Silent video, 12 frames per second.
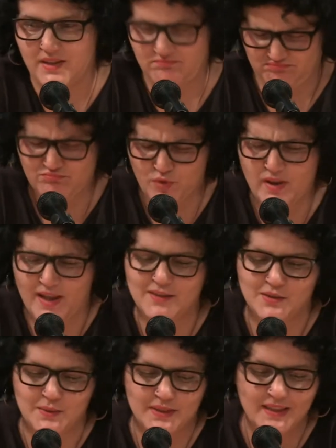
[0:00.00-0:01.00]
it. We'll
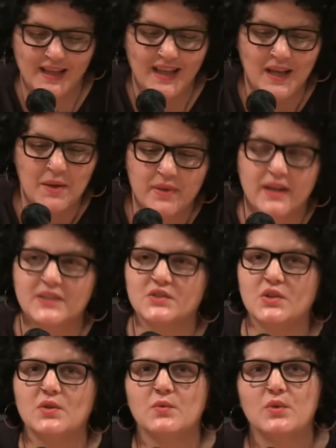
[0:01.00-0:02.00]
get to it. But I
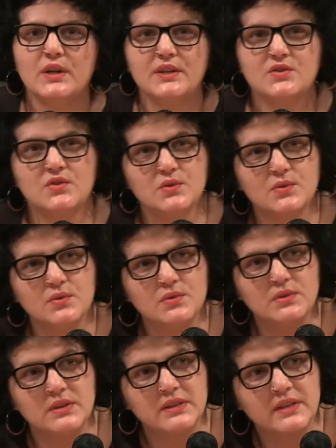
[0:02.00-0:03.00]
sort of wanted
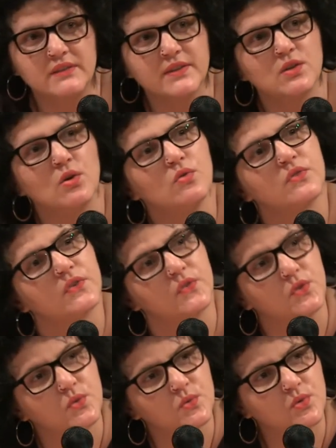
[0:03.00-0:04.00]
to give an
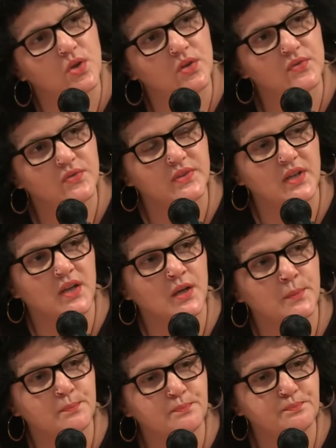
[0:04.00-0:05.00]
overview of
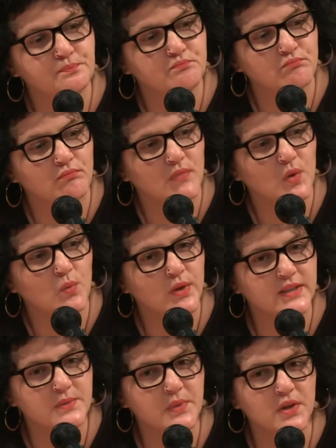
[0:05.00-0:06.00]

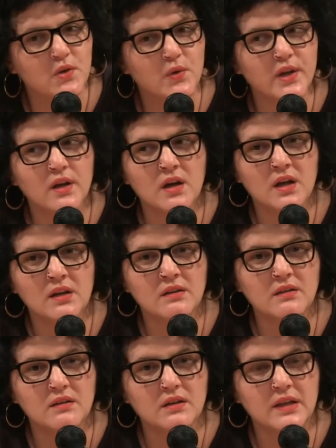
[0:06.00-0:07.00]
what has been going
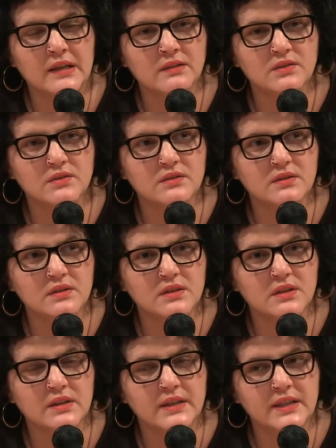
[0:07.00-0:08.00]
on, and
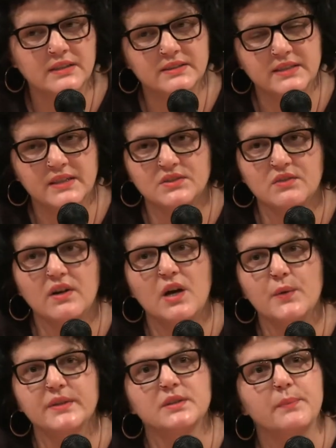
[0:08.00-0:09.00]
in a sense of
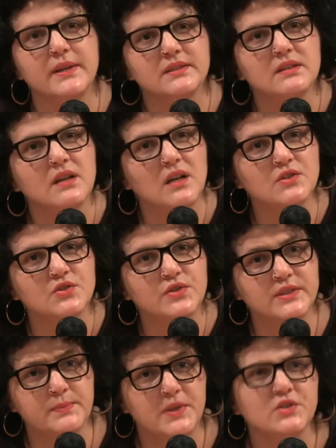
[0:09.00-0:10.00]
how independent culture,
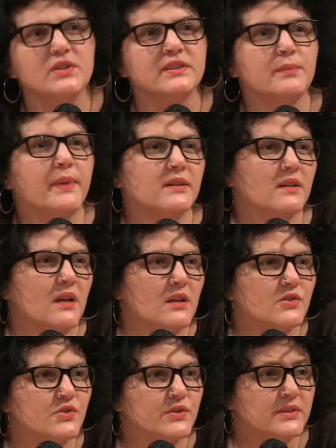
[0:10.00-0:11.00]
especially independent
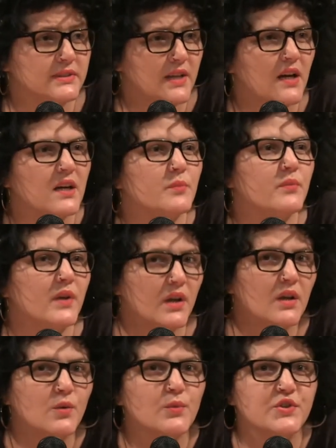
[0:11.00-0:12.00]
culture in Zagreb,
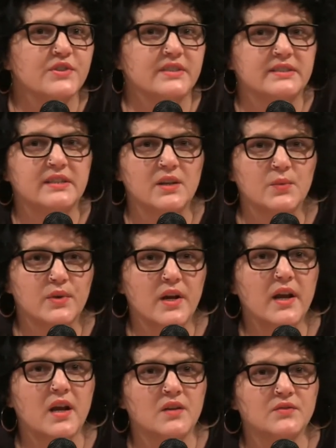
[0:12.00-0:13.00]
which is a city where
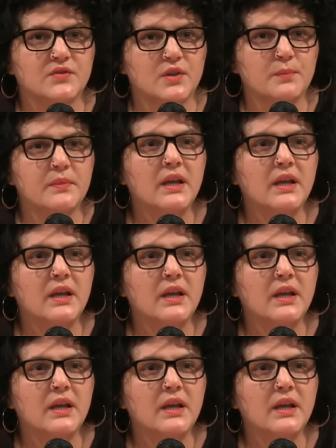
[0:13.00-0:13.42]
I come from,